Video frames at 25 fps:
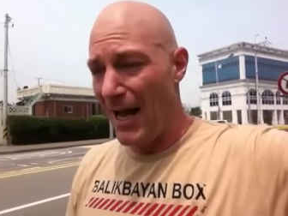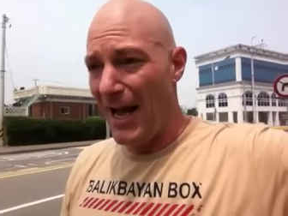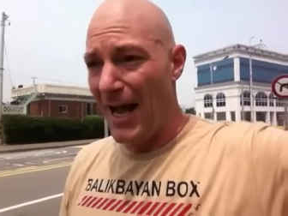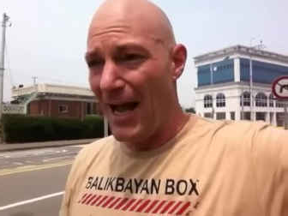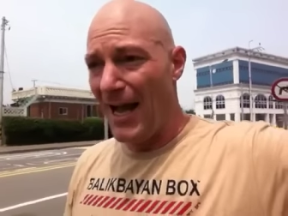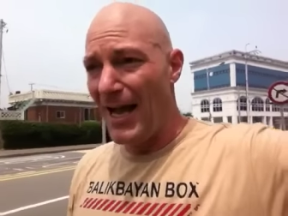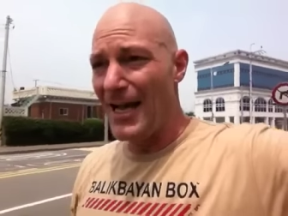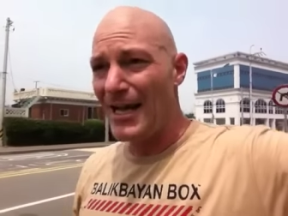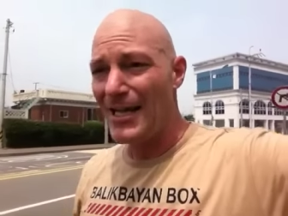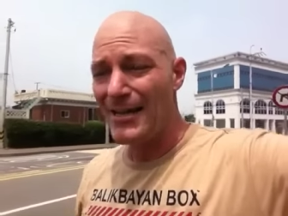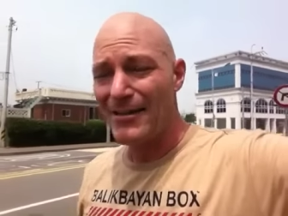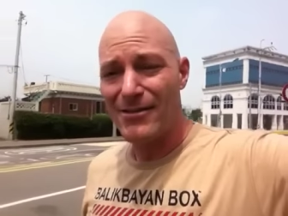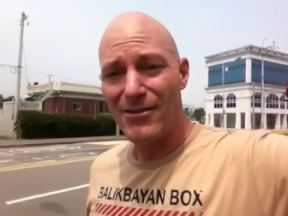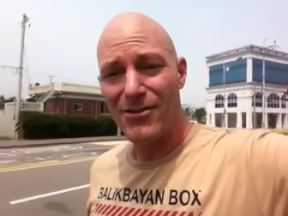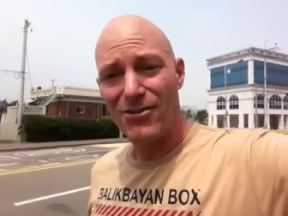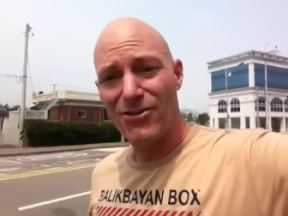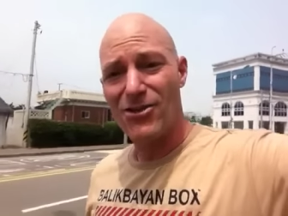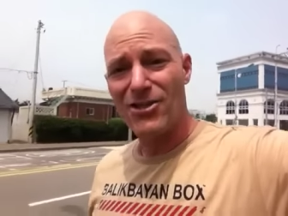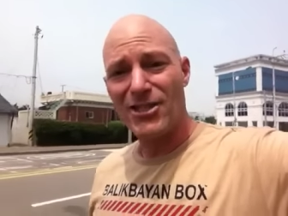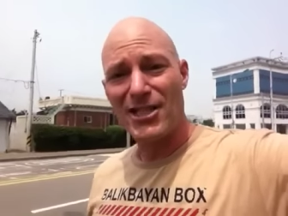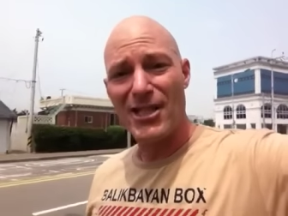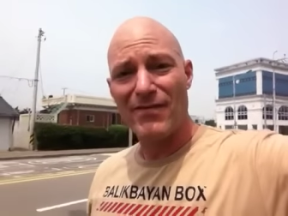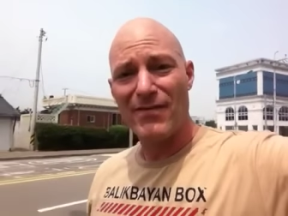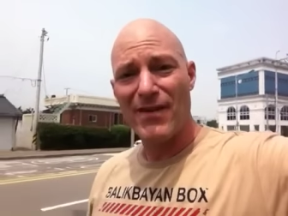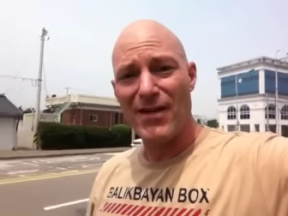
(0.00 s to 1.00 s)
And you
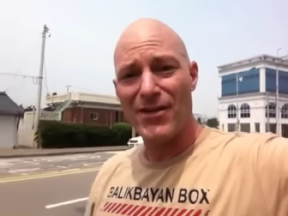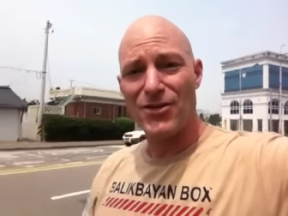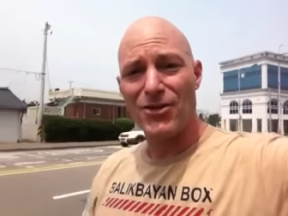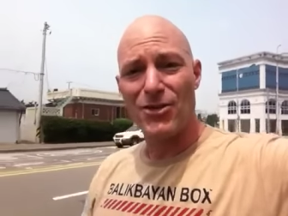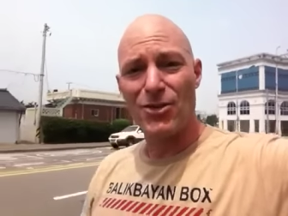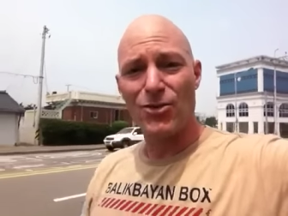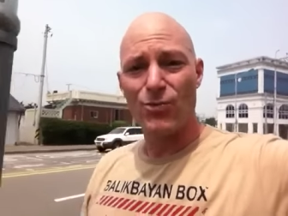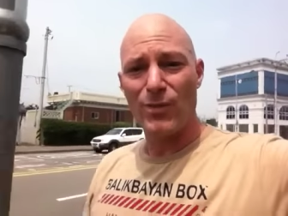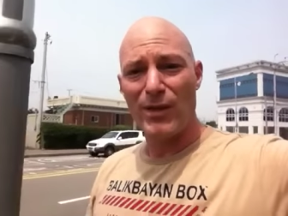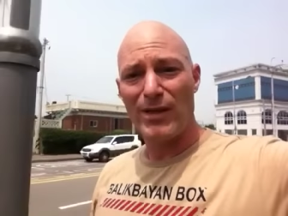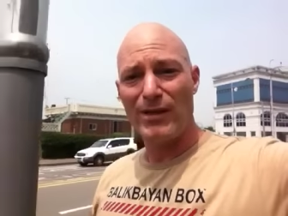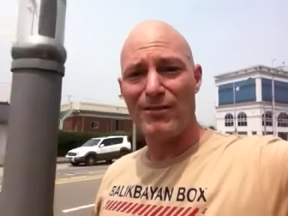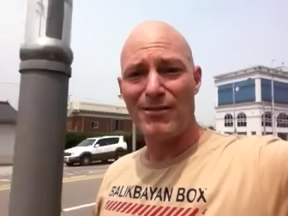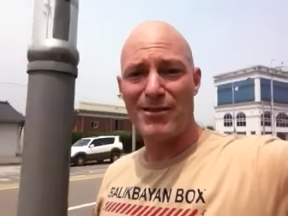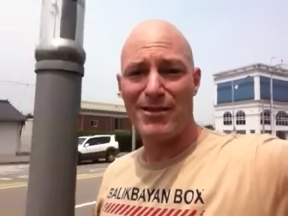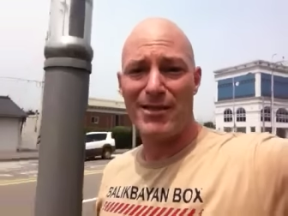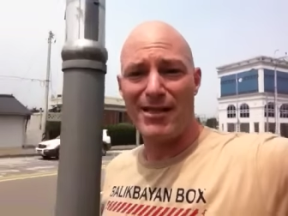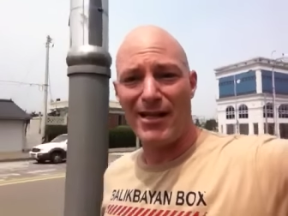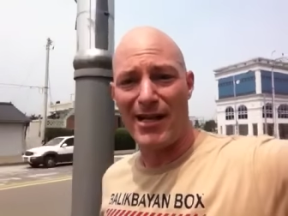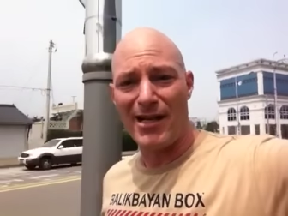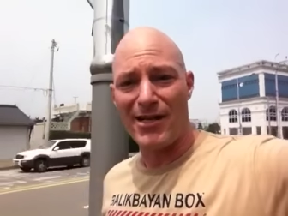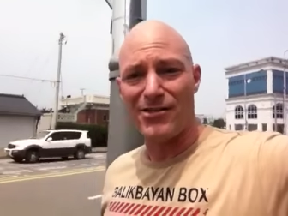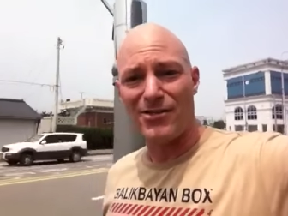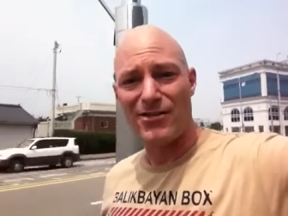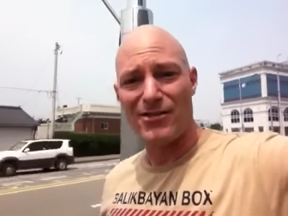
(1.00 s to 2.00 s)
just give that to the real
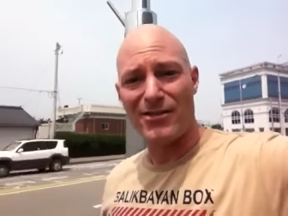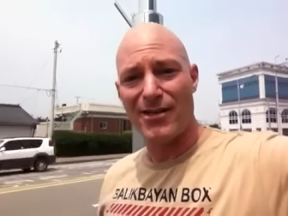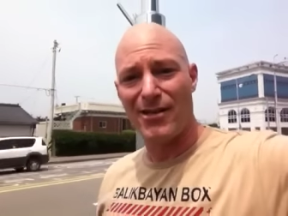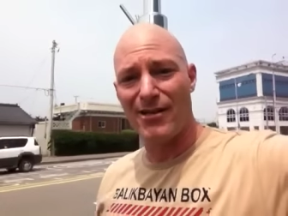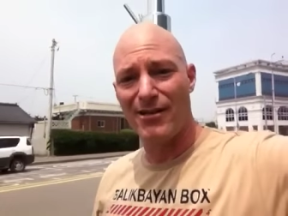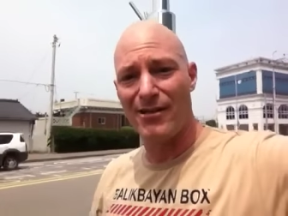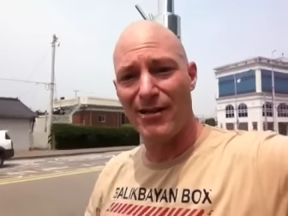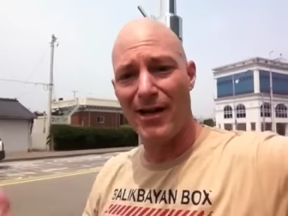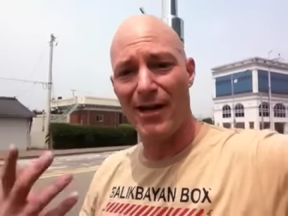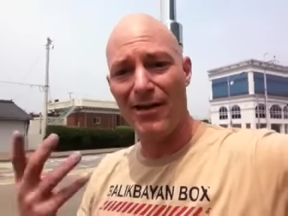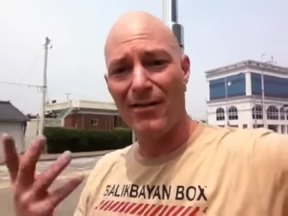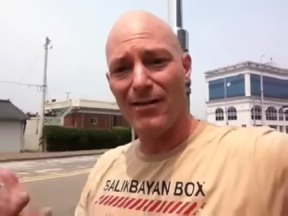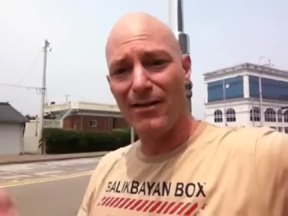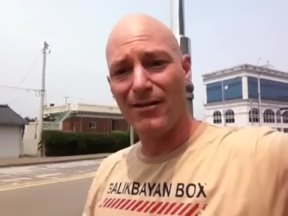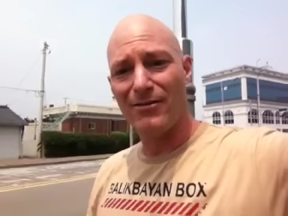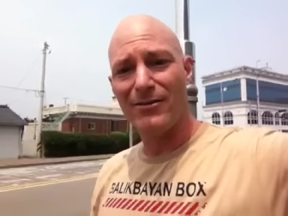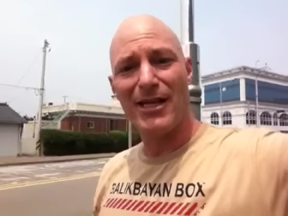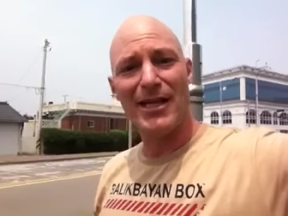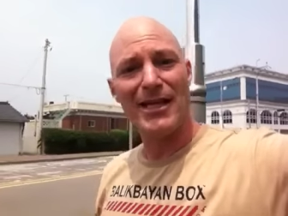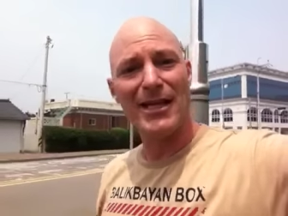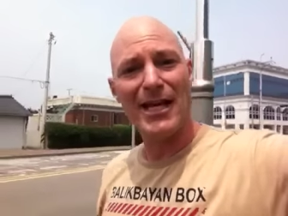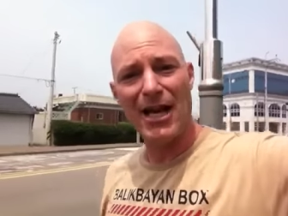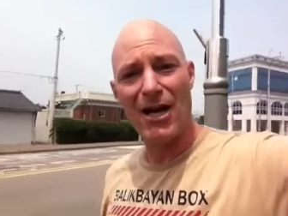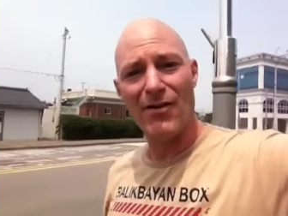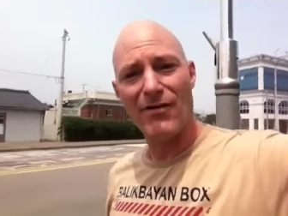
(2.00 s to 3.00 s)
estate agent, and they'll
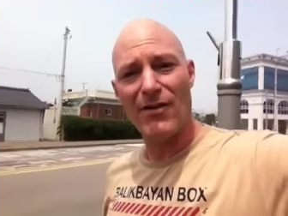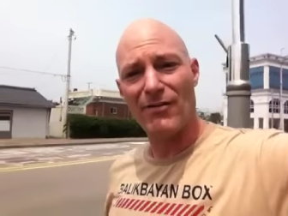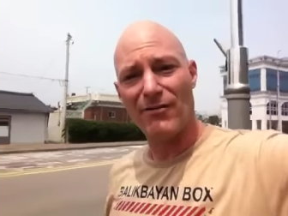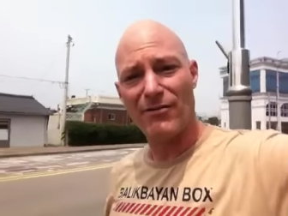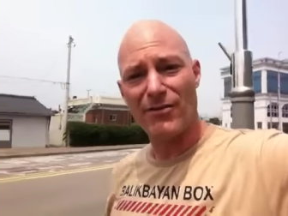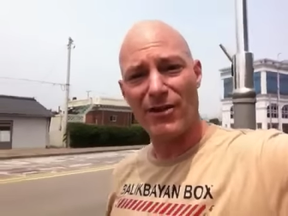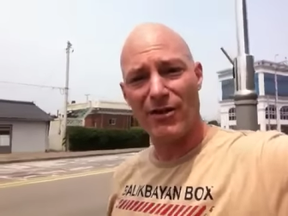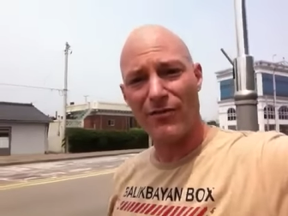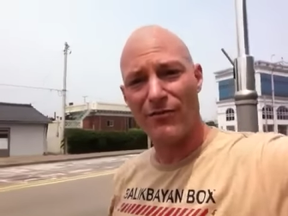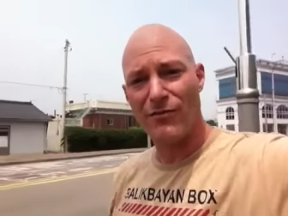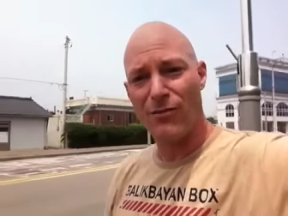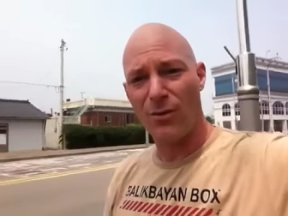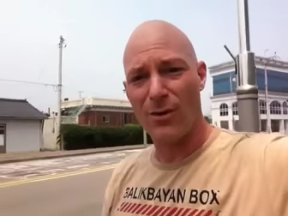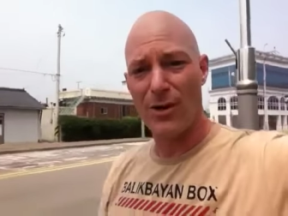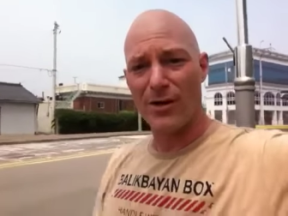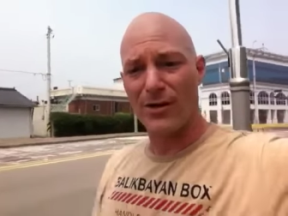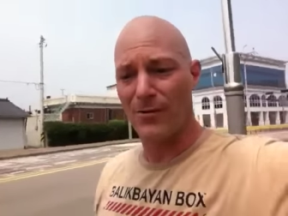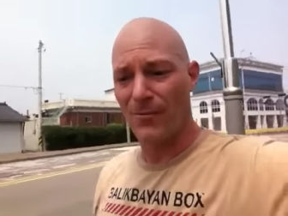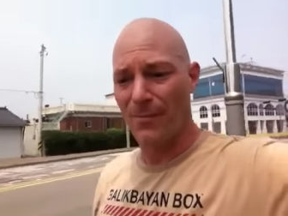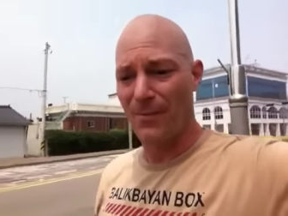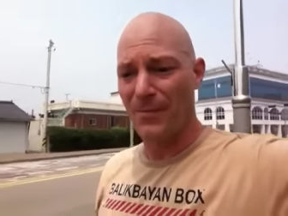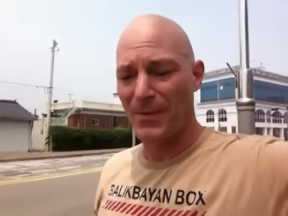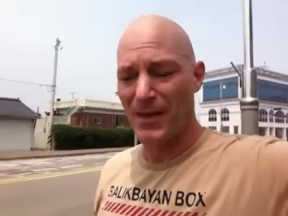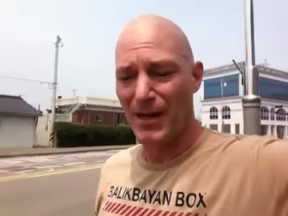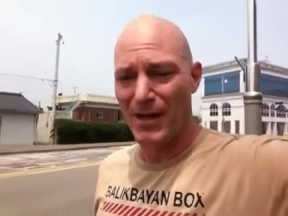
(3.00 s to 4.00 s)
take care of everything for you.